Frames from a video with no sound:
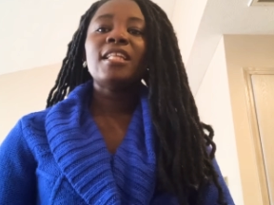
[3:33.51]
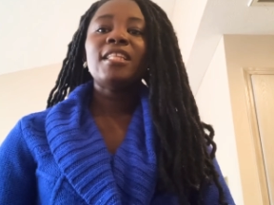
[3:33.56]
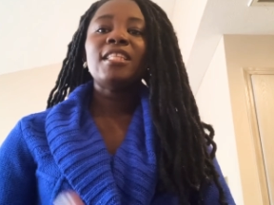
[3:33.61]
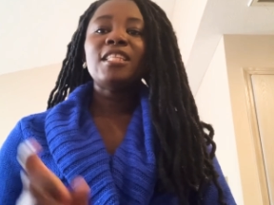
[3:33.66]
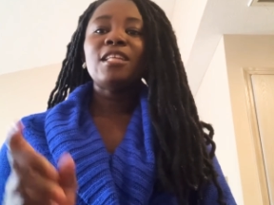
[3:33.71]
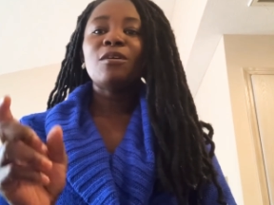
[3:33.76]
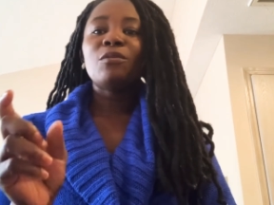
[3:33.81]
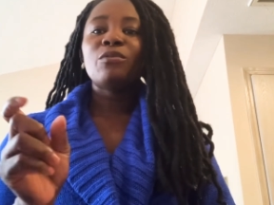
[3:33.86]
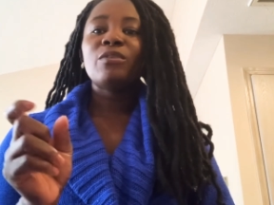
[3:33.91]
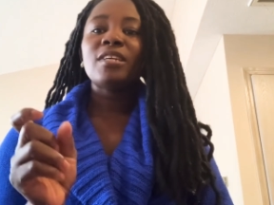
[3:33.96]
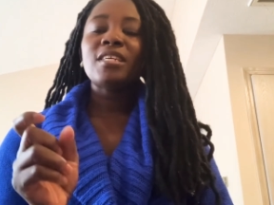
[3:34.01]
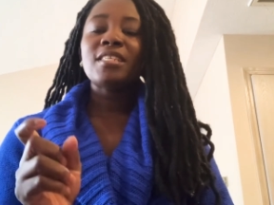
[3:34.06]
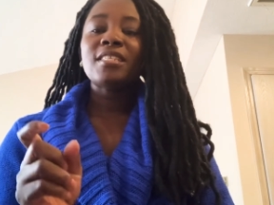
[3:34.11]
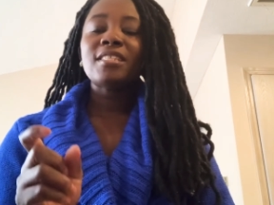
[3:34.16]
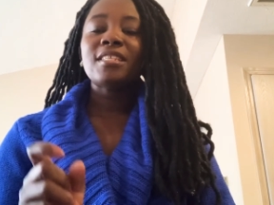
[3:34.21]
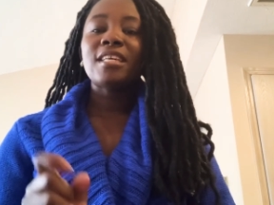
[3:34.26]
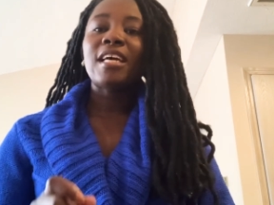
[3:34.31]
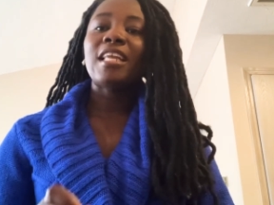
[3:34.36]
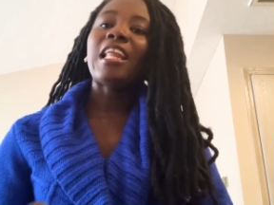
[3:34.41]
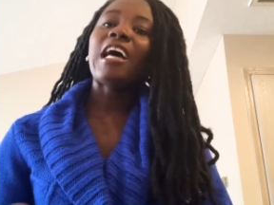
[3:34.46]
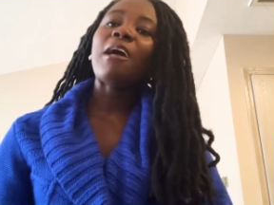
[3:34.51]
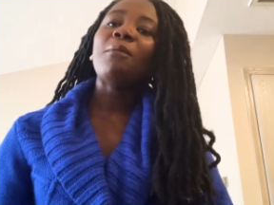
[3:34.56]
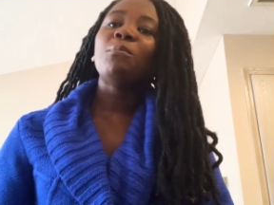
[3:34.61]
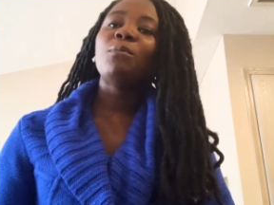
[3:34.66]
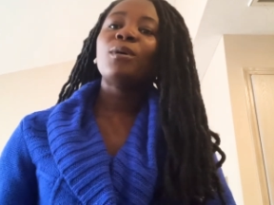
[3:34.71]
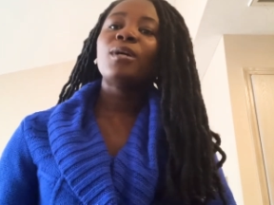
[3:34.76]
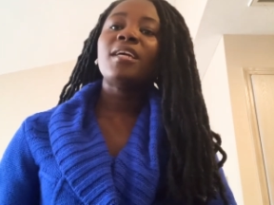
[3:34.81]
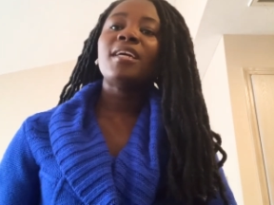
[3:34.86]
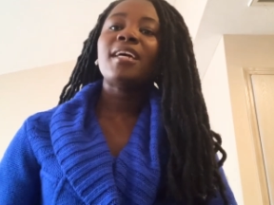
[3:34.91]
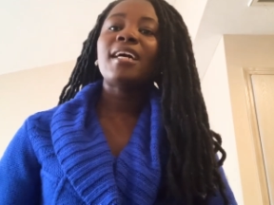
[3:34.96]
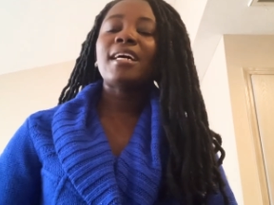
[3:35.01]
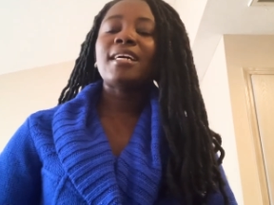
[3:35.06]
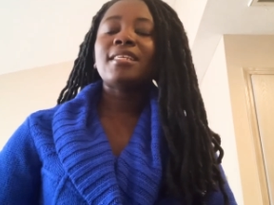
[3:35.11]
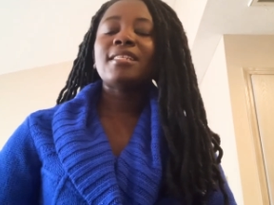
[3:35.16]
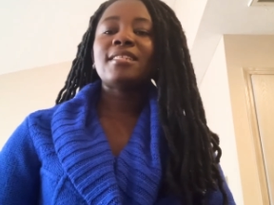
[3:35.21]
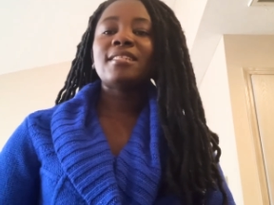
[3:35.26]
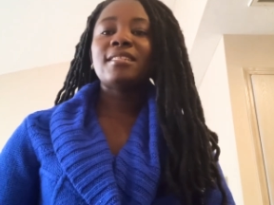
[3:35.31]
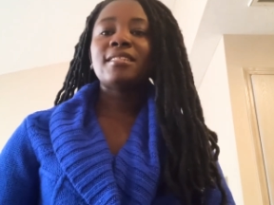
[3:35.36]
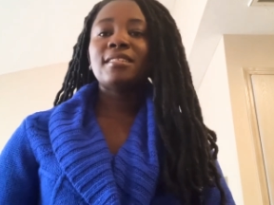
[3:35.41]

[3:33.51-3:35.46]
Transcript: The risk, and I put it as